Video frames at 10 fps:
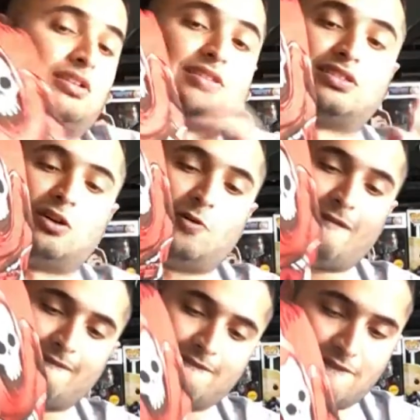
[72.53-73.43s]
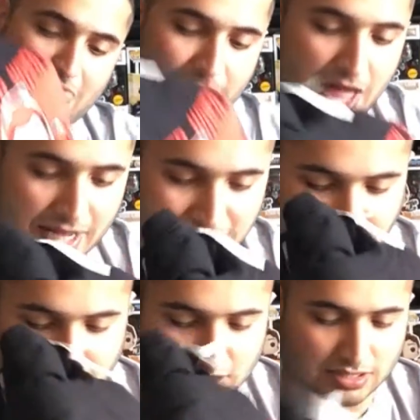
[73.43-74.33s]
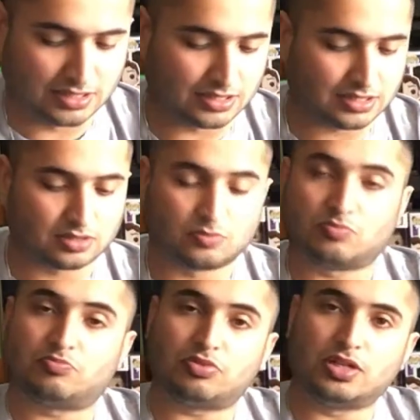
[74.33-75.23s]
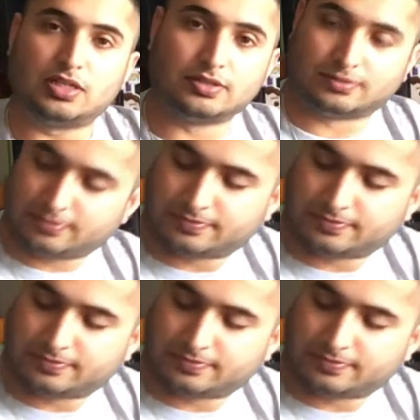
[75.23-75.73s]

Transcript: So that is brilliant.